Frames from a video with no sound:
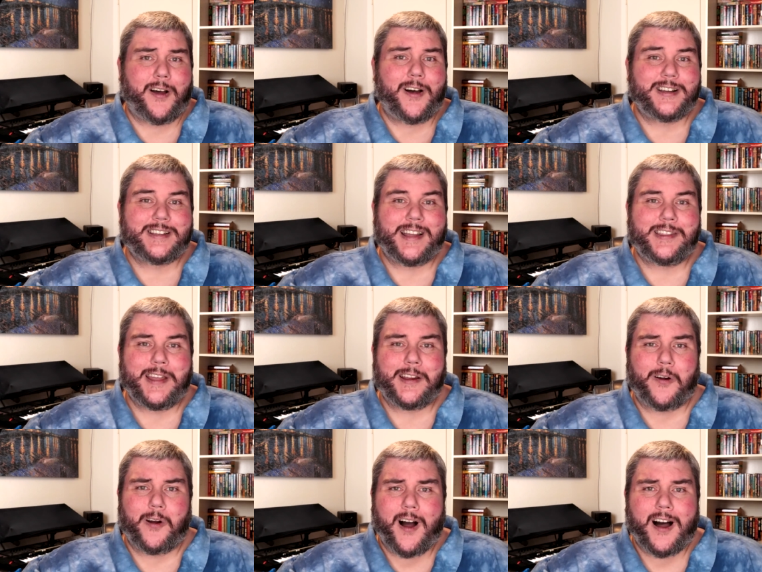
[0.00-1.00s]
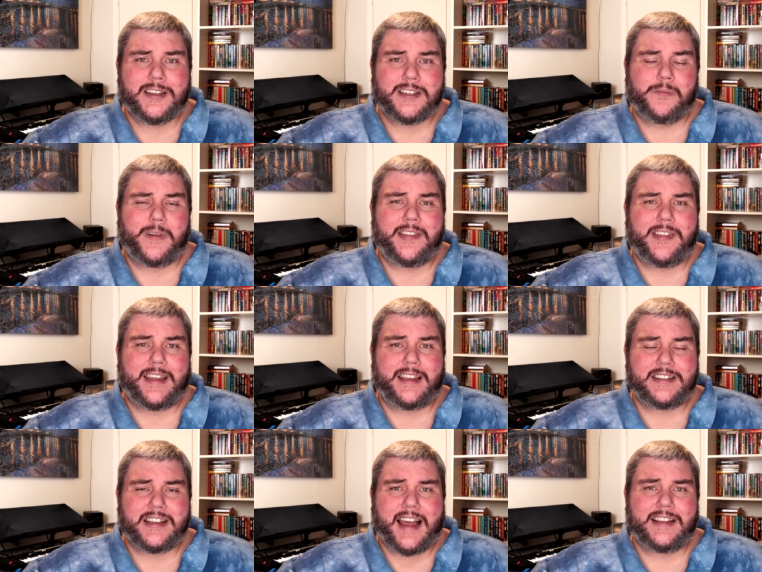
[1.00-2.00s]
songs i think are awesome i think
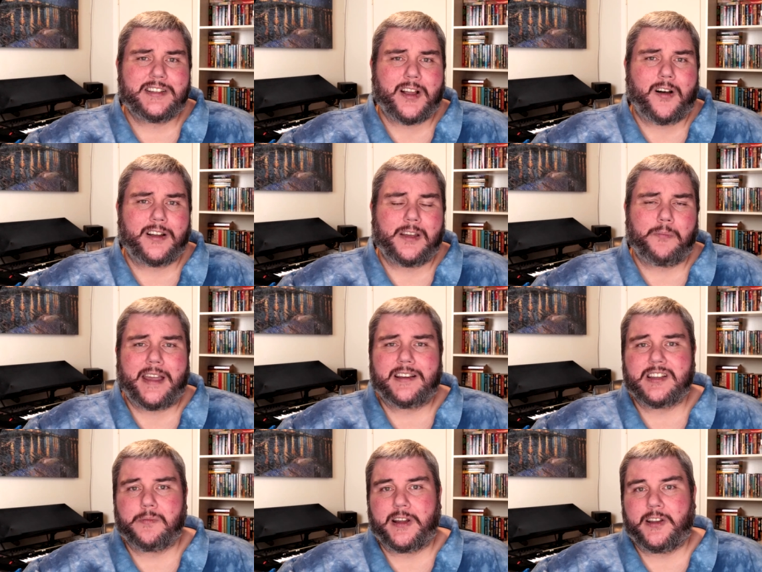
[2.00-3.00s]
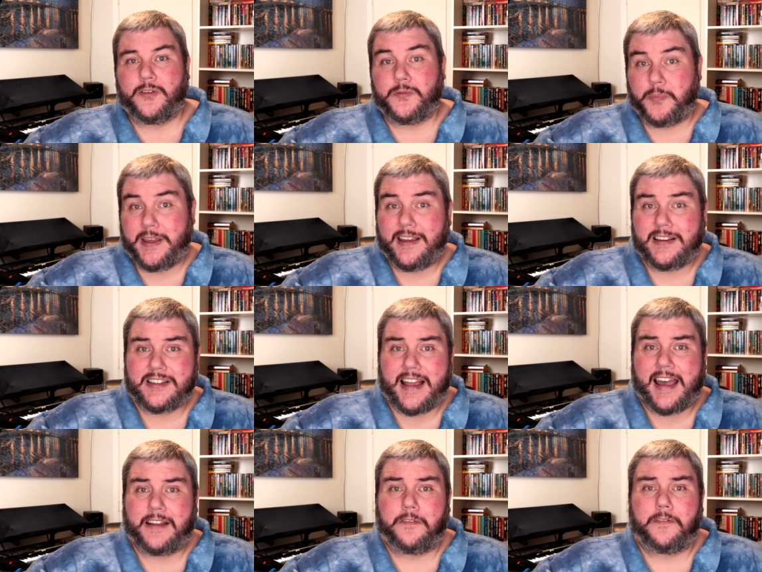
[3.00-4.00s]
a sad song can make somebody who's being
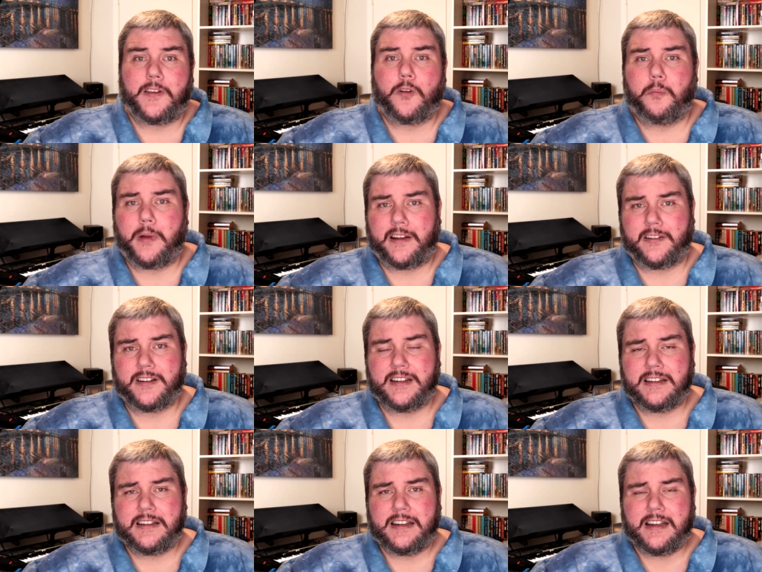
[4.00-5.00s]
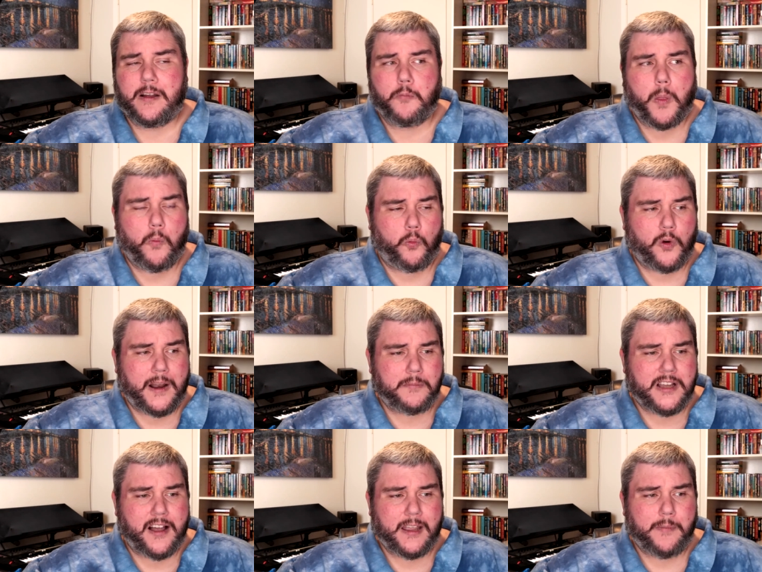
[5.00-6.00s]
sad feel better what i'm
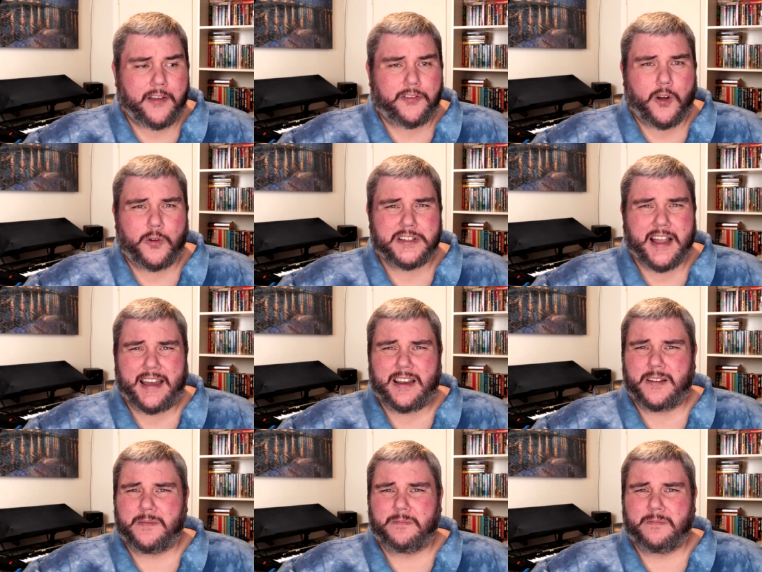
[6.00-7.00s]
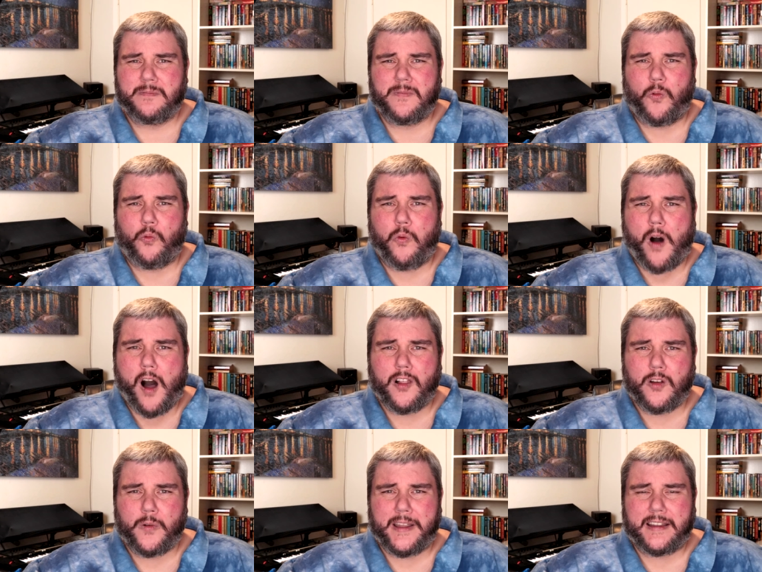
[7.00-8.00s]
talking about though is kind of
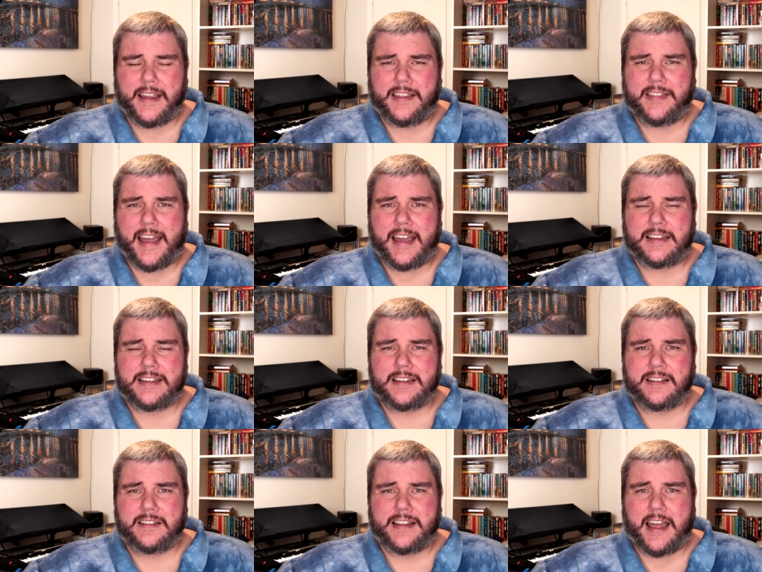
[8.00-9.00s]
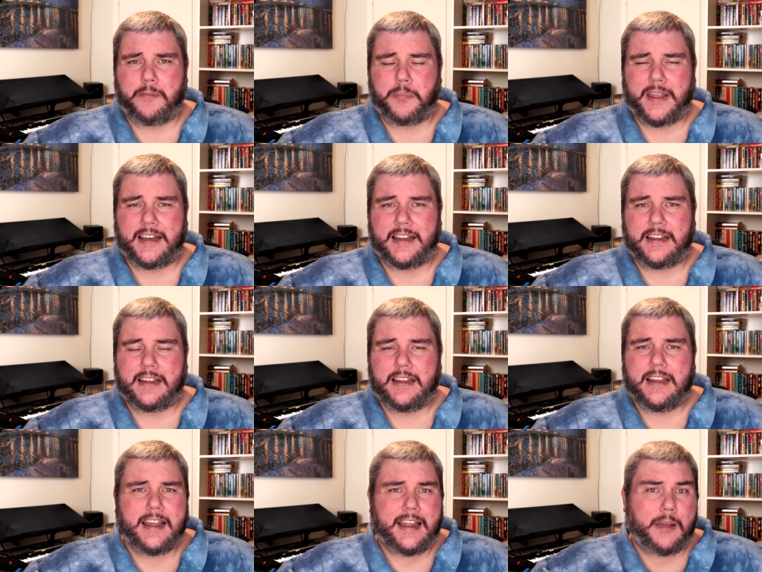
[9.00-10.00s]
wallowing in that that pity
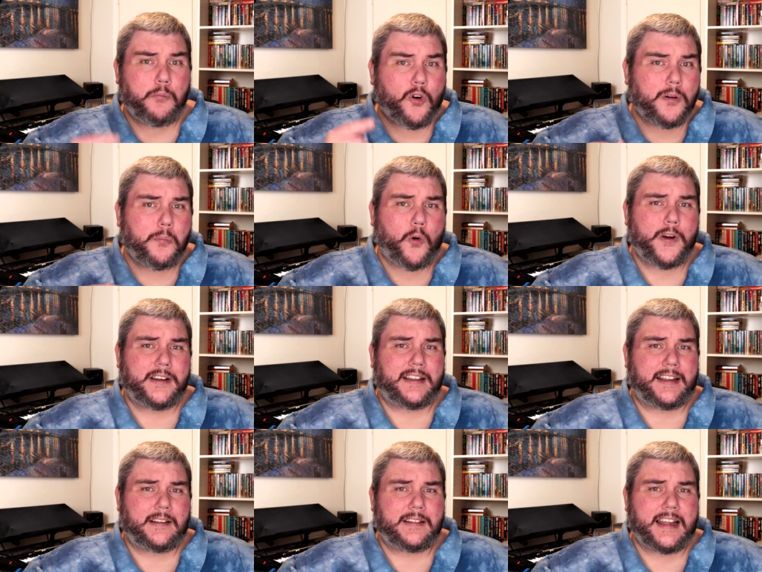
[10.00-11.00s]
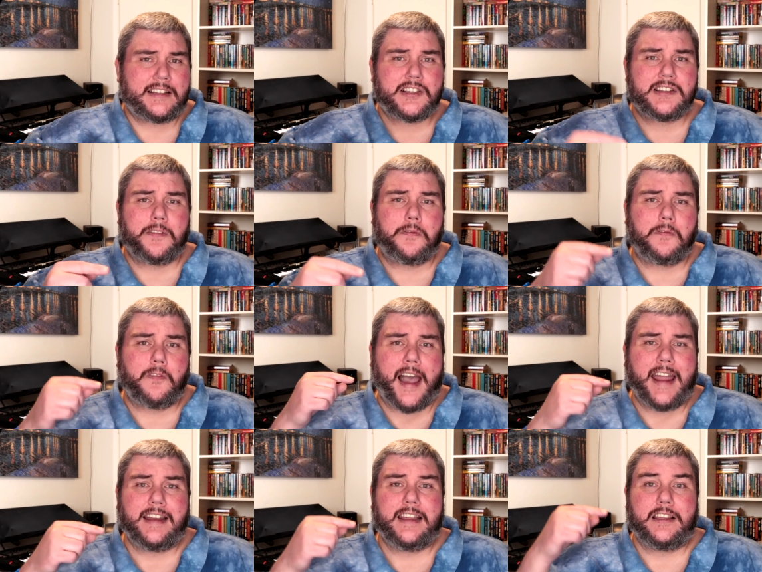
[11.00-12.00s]
and more importantly it's
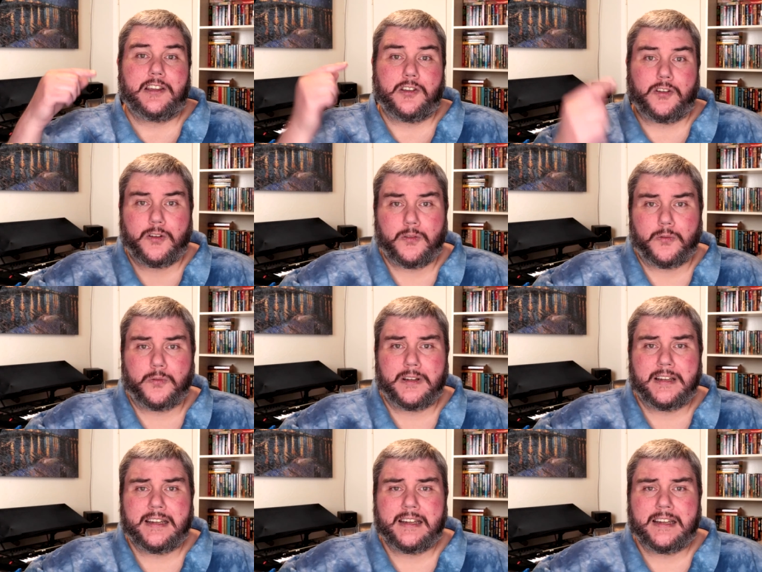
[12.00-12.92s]
defining you